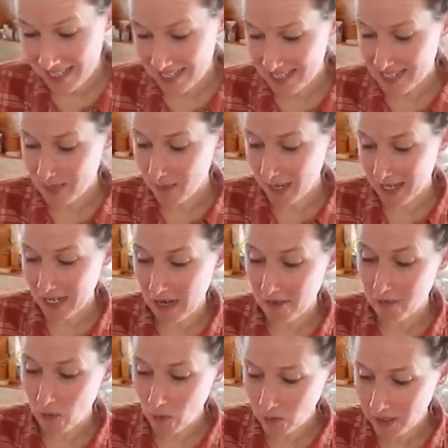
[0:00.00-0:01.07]
us to bite
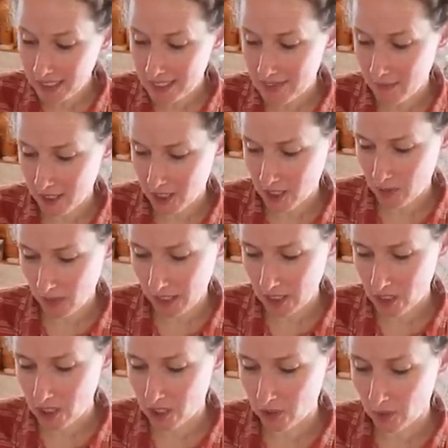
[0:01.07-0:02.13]
off only as much as we
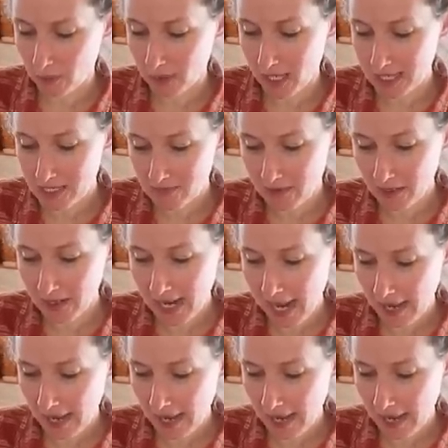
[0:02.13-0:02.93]
can chew applies very